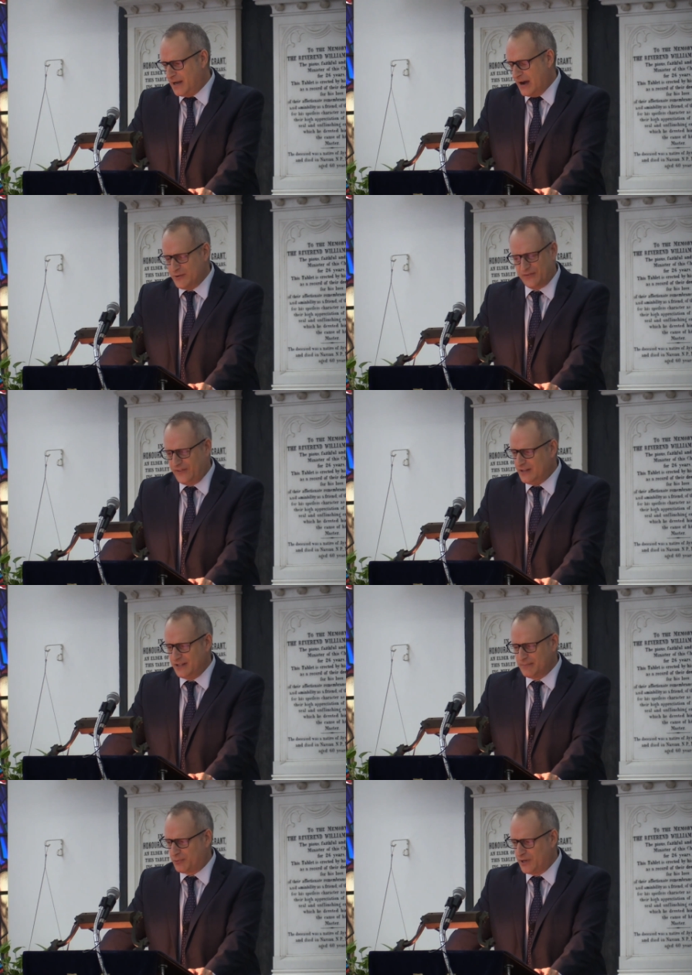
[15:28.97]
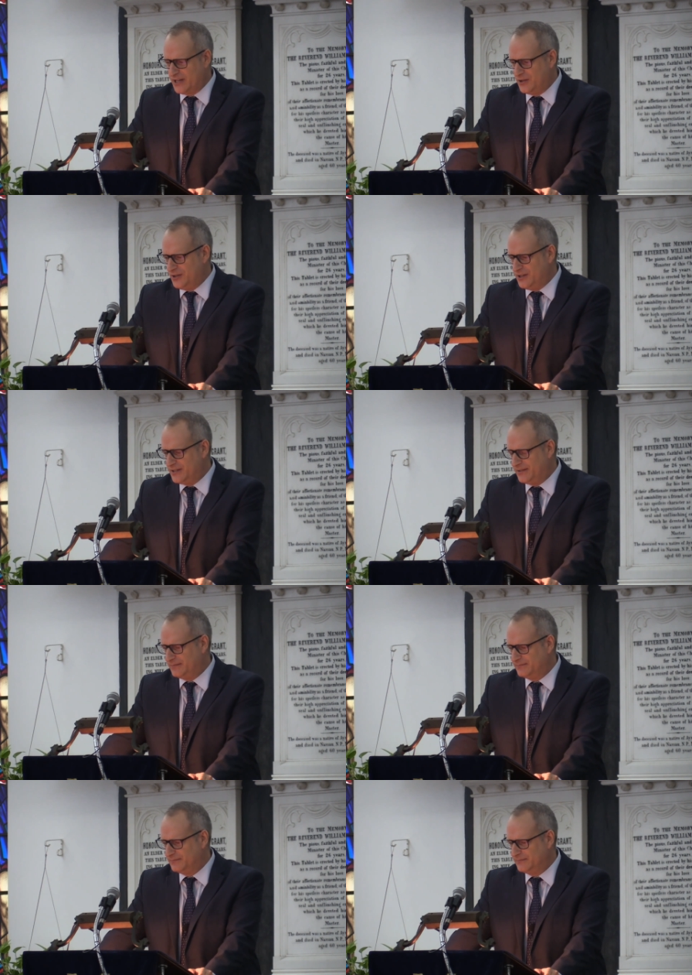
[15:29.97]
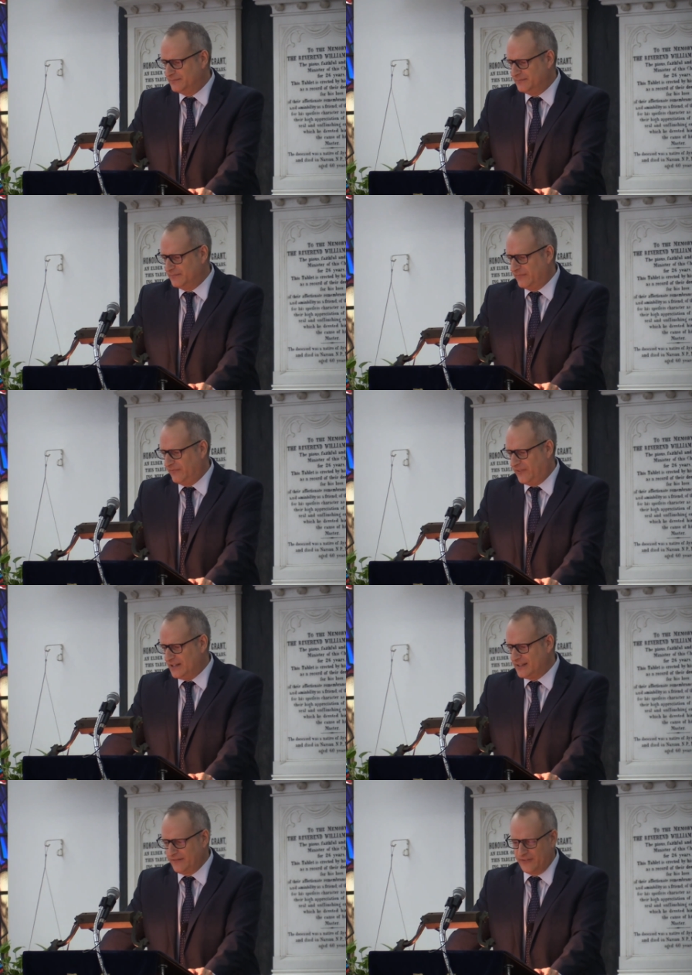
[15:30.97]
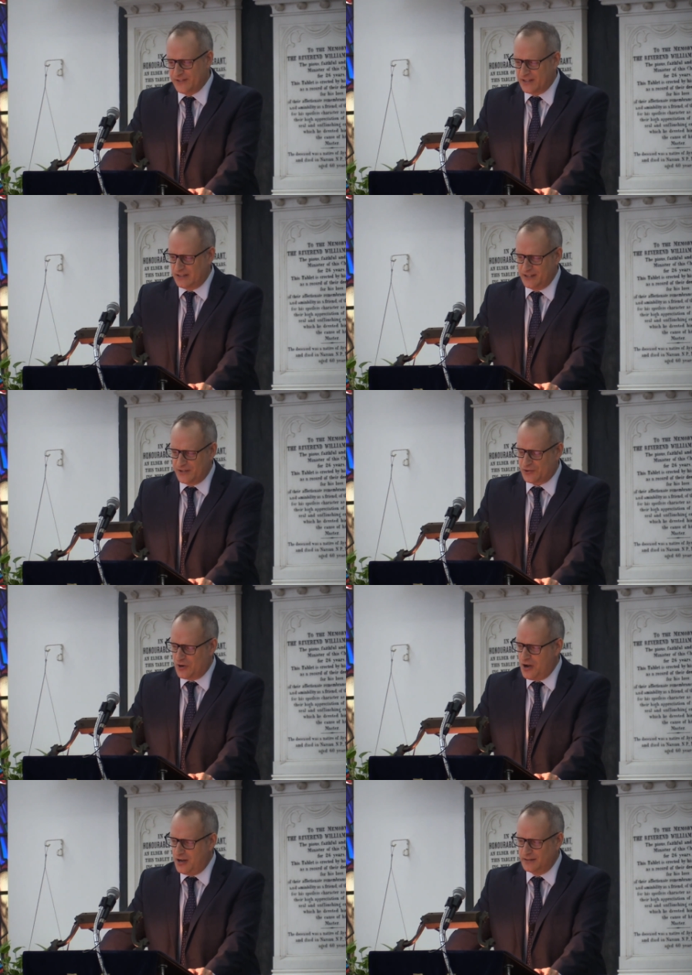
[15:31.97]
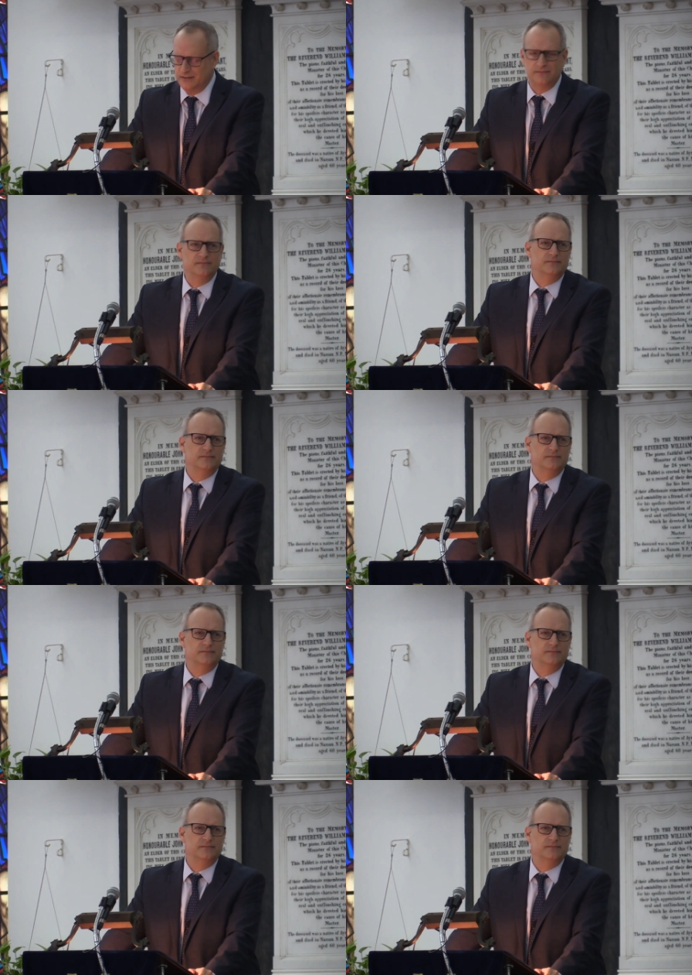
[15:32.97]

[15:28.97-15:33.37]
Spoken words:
I was feeling pretty good, feeling physically strong,